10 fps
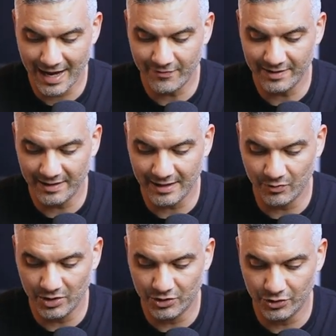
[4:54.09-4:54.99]
Everything that
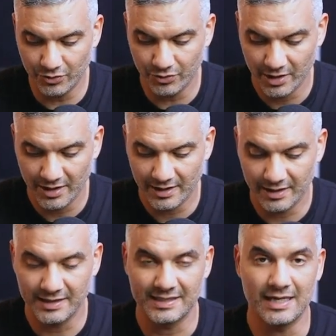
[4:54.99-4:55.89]
we do
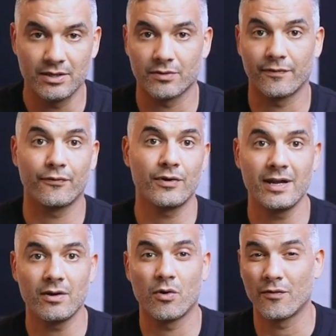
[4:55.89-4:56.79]
is either
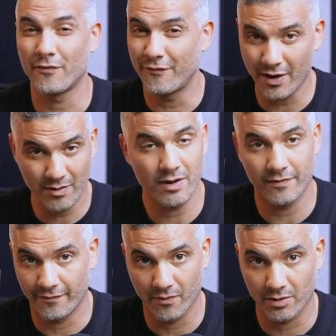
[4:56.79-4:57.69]
free or very
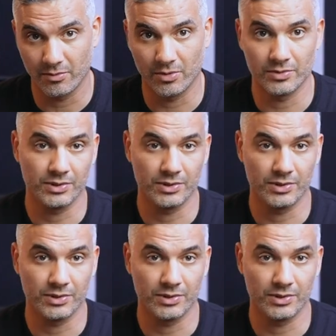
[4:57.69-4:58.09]
affordable.